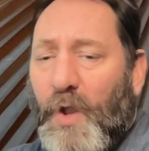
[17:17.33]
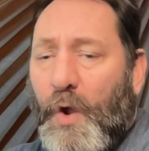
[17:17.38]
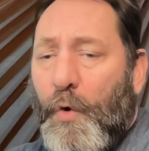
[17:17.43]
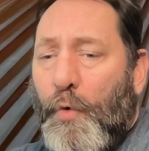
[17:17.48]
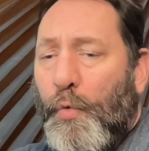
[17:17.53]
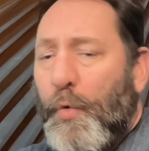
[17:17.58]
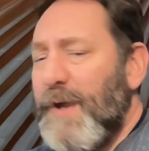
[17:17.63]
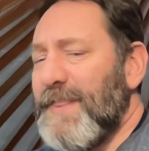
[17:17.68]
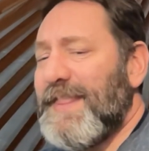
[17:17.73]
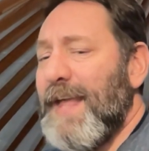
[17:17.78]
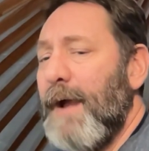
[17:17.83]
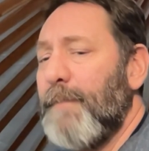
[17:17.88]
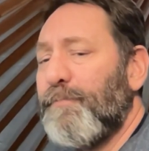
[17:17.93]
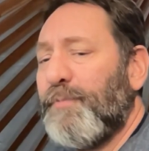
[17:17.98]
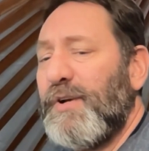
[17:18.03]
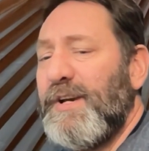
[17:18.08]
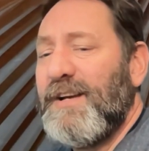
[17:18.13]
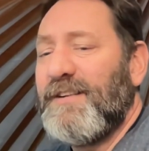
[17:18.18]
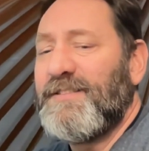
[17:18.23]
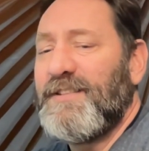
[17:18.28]
With that
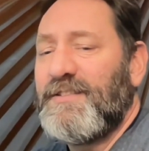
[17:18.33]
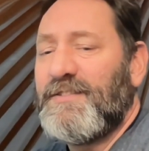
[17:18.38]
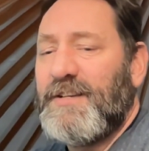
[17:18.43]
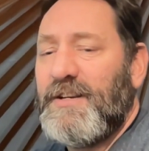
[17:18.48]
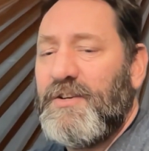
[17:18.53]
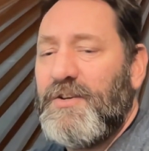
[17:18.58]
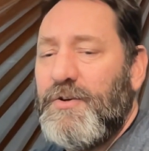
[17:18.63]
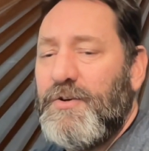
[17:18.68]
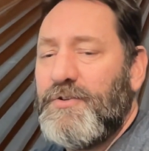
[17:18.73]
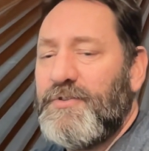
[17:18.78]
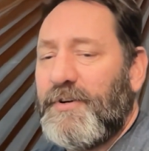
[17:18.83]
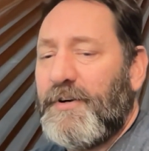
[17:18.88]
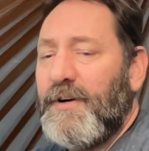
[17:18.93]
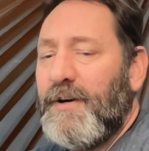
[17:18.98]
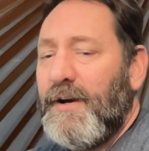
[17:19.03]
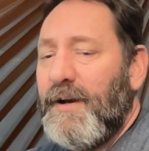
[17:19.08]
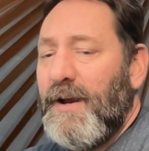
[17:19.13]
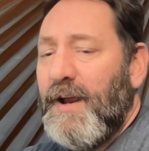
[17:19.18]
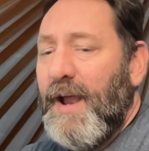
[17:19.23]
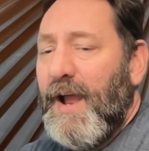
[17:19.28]
pre-existing
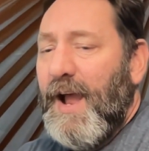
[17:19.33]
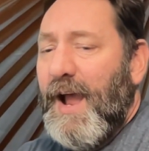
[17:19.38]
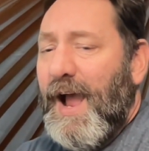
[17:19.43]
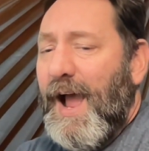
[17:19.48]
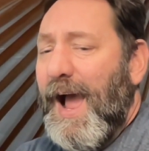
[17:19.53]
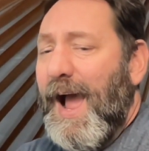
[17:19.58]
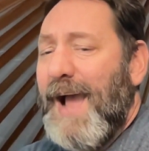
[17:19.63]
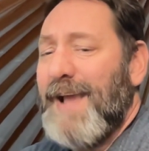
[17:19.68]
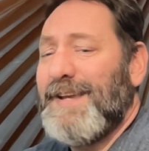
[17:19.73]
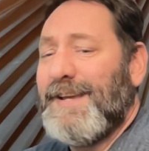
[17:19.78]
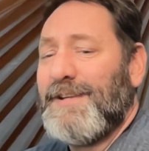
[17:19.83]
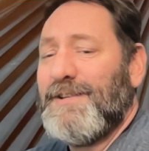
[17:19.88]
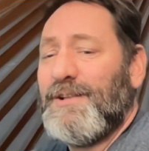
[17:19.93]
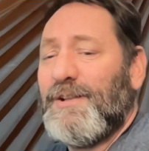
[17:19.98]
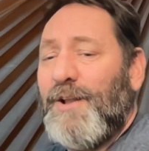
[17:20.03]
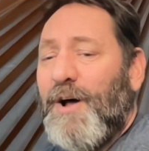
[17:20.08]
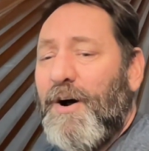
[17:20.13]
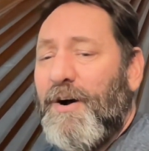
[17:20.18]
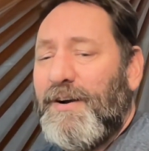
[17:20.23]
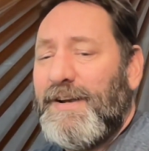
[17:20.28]
user, I
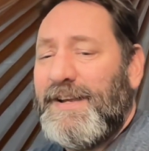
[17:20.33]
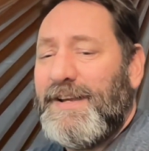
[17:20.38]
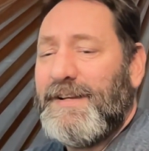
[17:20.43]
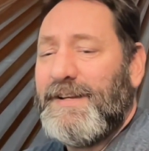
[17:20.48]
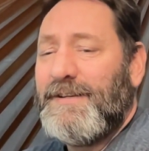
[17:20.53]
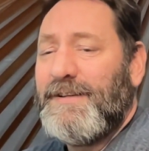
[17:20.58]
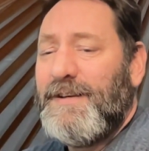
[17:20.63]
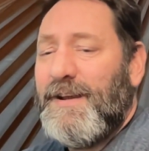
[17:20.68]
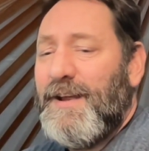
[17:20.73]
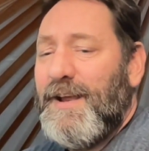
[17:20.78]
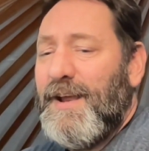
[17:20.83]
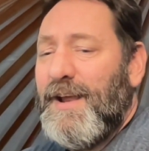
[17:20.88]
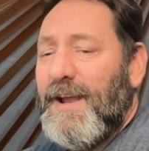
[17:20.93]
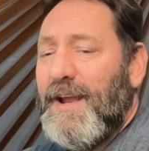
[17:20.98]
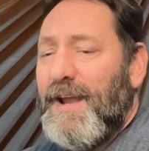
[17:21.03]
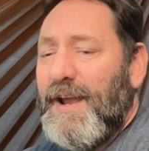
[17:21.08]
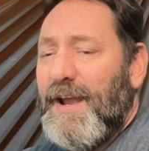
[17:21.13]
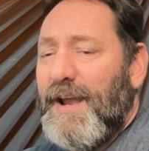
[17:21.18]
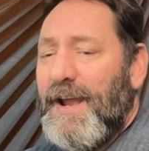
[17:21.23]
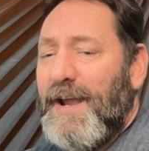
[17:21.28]
can log in
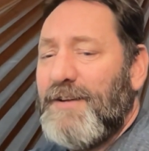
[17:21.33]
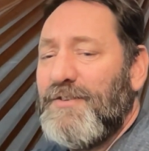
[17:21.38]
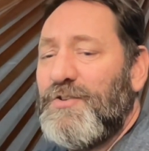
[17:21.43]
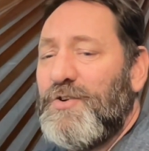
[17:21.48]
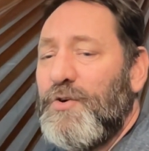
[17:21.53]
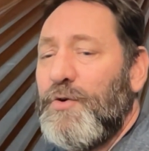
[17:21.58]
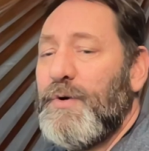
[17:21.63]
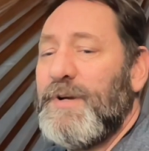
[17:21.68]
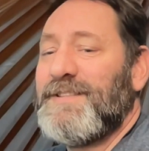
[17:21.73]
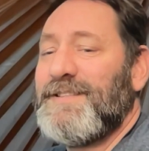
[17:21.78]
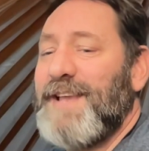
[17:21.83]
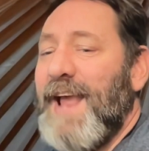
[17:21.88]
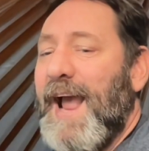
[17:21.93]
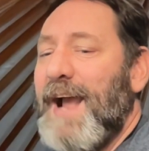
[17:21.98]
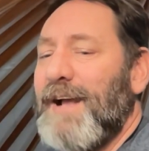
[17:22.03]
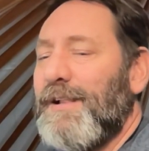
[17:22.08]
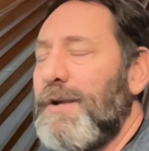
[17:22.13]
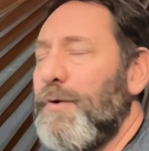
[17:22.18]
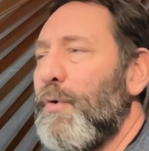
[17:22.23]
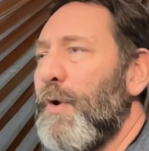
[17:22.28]
and do
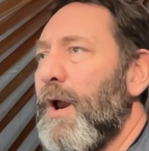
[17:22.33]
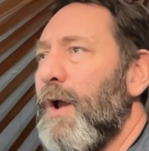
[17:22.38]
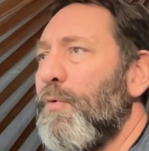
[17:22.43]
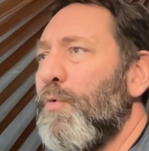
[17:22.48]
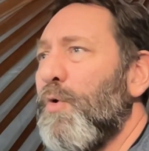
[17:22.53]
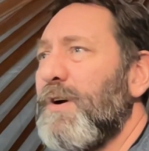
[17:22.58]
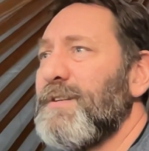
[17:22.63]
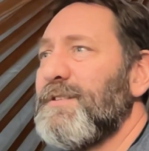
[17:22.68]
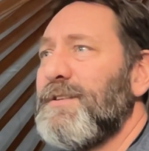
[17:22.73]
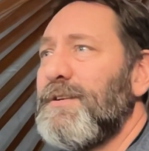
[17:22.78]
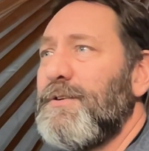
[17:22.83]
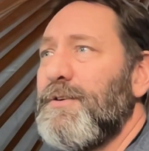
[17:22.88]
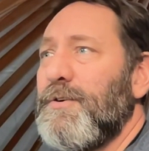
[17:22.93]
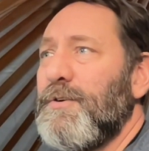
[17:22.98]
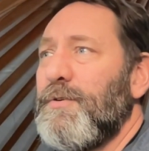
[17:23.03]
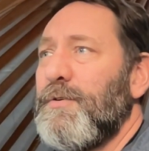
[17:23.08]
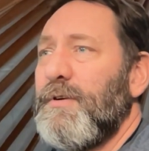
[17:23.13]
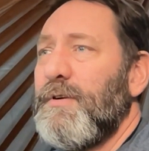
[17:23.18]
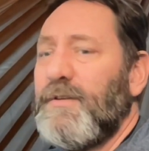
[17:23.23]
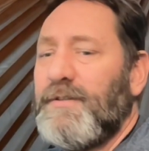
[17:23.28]
exactly what I want to
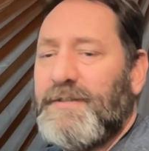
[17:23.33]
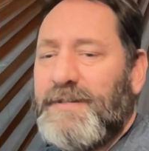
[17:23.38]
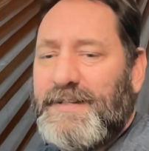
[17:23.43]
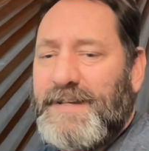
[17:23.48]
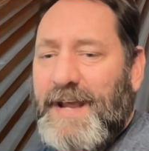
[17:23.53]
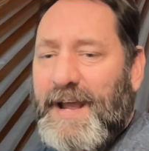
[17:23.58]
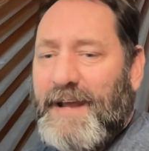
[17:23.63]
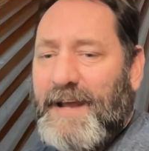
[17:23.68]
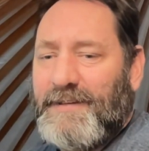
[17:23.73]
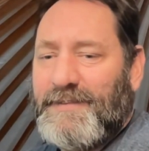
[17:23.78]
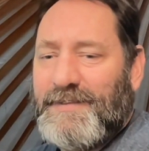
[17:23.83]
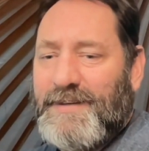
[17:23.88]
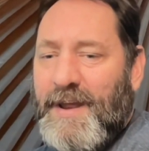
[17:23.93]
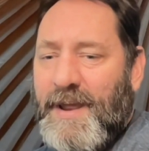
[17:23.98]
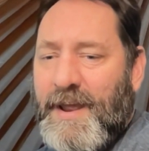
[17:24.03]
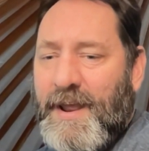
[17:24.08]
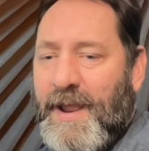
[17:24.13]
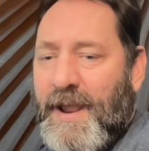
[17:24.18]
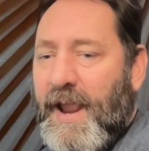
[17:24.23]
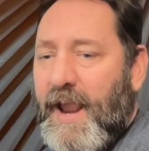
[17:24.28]
do to test.
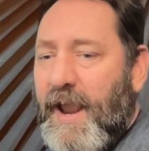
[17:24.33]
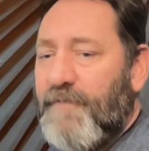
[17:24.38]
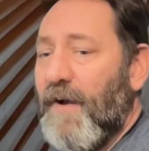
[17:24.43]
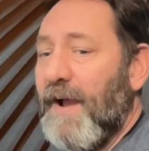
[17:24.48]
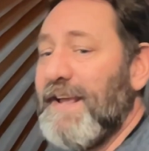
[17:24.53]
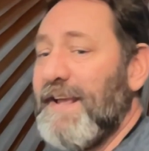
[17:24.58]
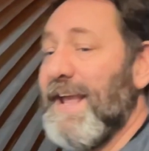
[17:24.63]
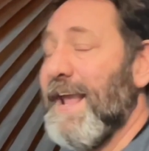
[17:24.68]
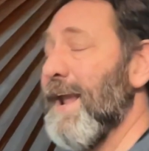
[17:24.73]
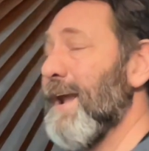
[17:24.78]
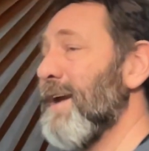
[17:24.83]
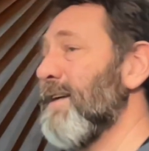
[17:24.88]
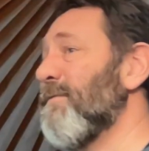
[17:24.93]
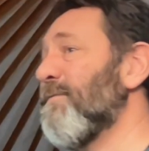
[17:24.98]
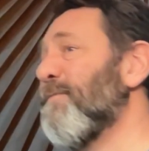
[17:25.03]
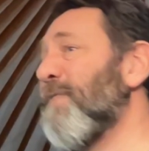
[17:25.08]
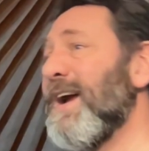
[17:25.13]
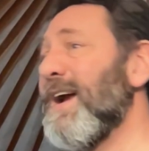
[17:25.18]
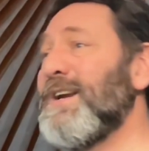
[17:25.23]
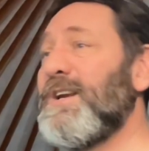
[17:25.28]
If I can't
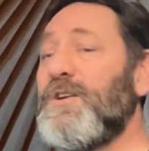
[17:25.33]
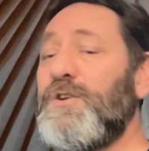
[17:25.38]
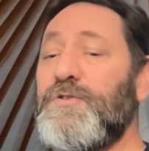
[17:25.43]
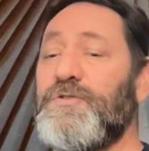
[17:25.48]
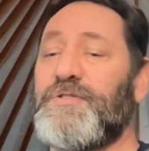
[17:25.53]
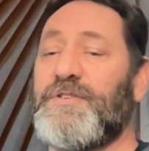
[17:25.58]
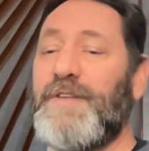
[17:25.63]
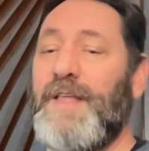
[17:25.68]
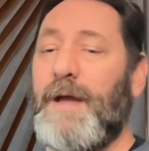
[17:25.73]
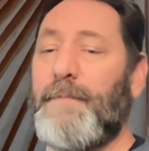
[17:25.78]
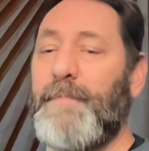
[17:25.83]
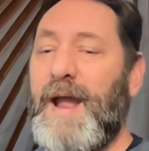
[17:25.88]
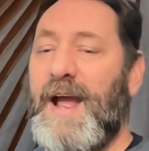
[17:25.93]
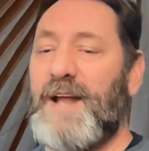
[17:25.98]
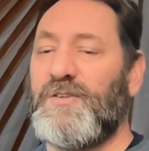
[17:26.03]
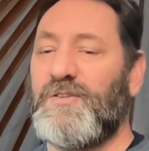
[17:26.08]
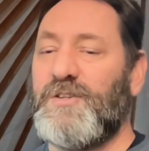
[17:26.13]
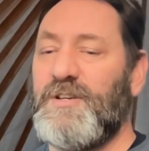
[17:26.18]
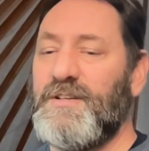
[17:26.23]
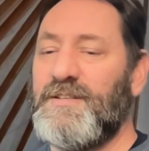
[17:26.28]
find a user that
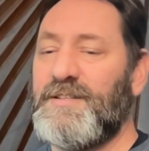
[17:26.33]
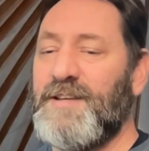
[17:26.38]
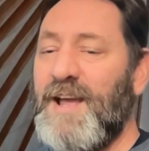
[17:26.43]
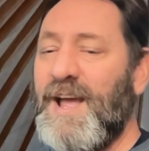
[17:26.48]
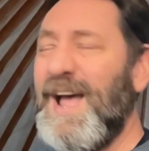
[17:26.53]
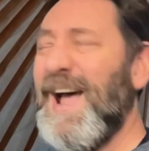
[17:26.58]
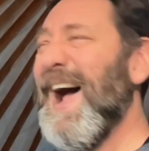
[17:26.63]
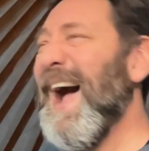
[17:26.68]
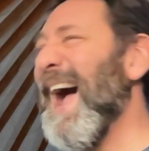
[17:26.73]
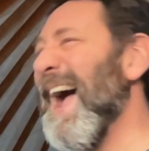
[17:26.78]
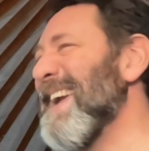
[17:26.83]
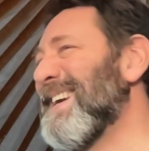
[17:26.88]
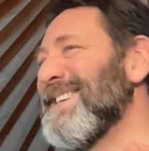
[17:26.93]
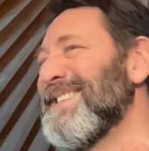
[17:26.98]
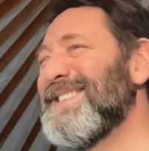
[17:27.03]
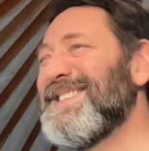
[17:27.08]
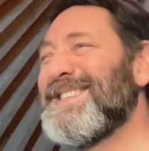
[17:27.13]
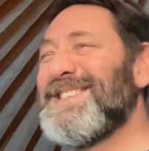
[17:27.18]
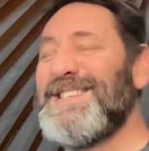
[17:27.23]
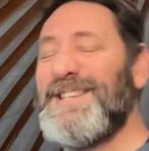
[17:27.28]
matches, I
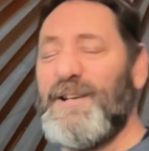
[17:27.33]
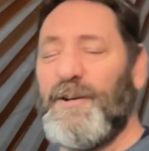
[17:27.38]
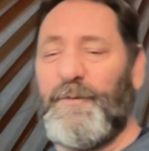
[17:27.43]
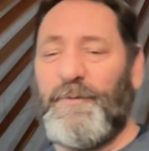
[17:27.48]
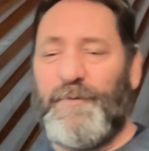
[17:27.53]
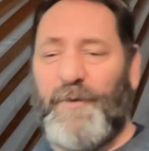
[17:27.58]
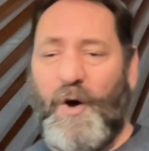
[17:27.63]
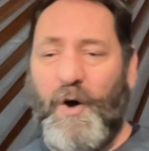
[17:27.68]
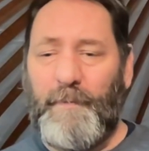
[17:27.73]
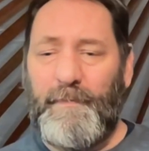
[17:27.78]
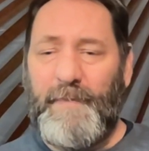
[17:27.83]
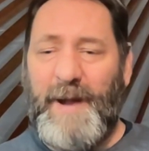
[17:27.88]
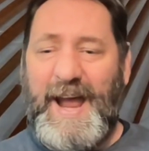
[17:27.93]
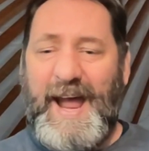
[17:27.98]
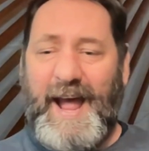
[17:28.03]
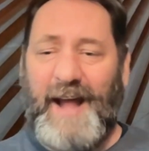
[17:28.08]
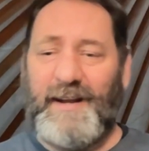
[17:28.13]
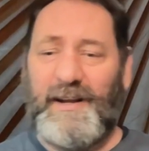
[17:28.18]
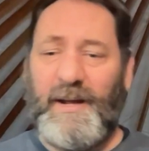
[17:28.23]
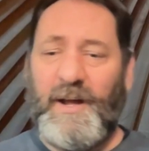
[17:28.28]
can still fall
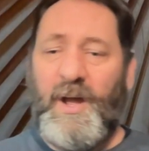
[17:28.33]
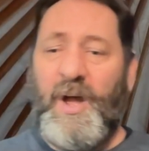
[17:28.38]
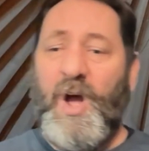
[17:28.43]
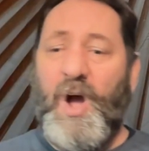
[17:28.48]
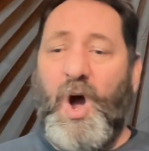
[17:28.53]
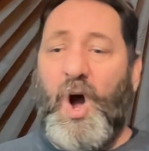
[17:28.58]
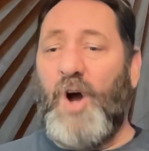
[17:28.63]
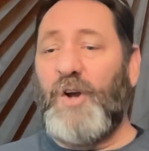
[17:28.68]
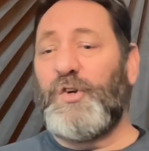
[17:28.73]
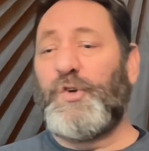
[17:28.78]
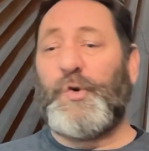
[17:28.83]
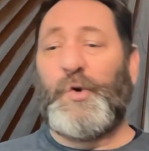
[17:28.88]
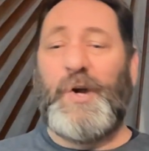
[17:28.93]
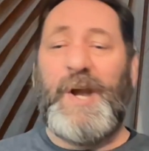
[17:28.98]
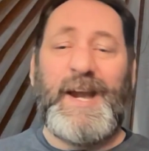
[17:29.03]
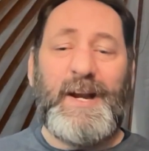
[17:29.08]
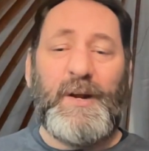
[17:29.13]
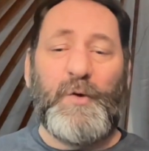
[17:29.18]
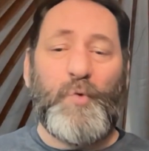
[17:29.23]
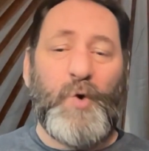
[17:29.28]
back on
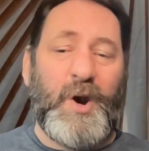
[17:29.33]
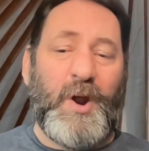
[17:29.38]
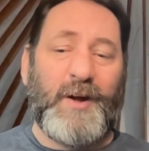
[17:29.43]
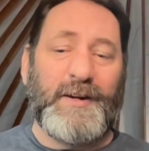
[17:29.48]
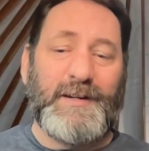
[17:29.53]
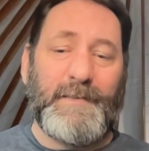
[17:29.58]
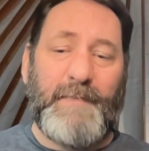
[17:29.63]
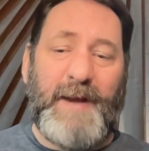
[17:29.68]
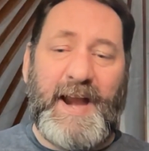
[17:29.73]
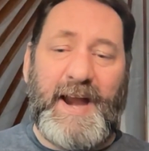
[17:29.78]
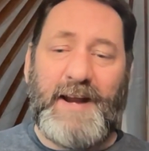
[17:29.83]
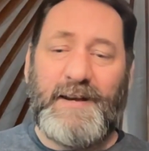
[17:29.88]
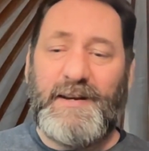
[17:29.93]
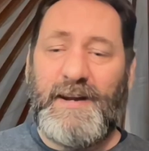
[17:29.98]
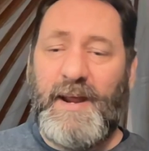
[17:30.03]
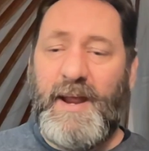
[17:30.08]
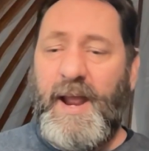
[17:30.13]
creating one on demand,